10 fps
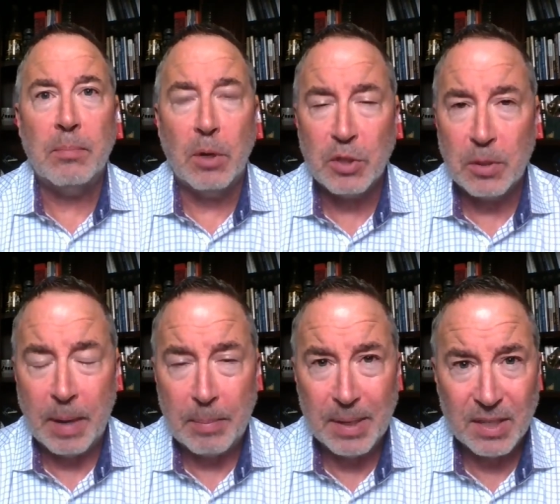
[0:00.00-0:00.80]
Most of
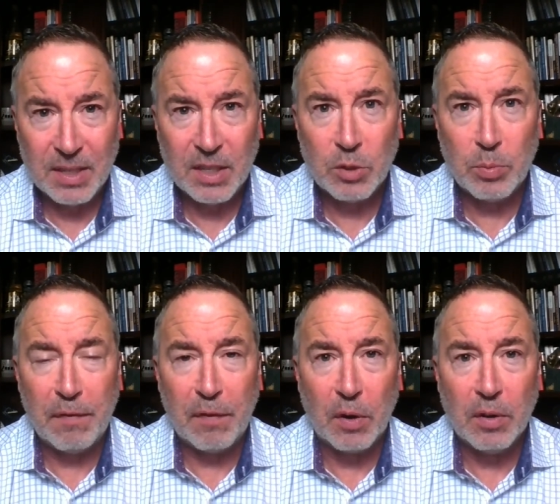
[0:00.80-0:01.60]
my business is
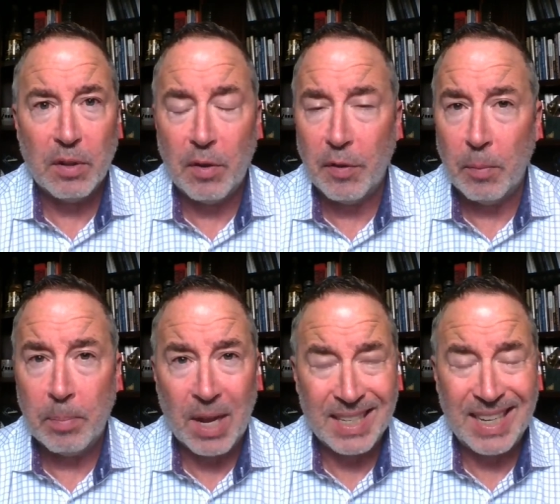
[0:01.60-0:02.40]
referral, although
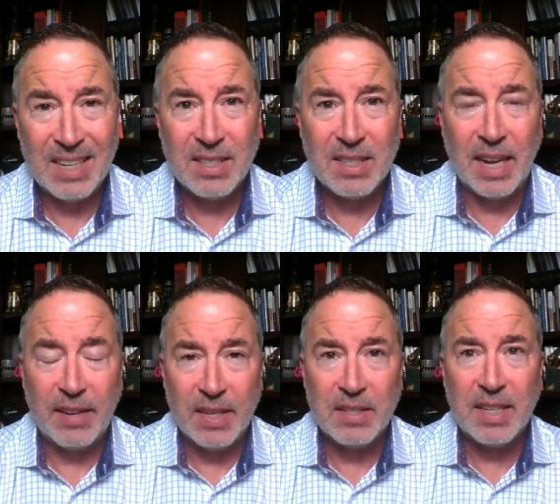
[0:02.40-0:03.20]
podcasts
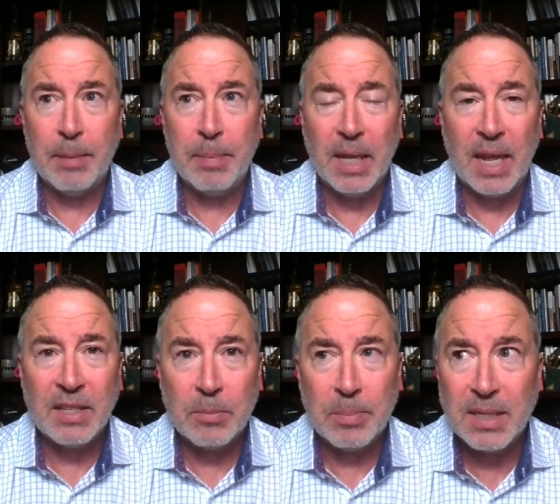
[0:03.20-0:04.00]
like this get me
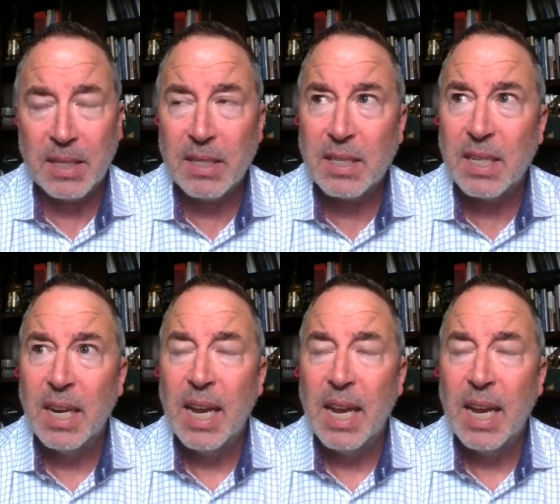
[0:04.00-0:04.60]
lots of business.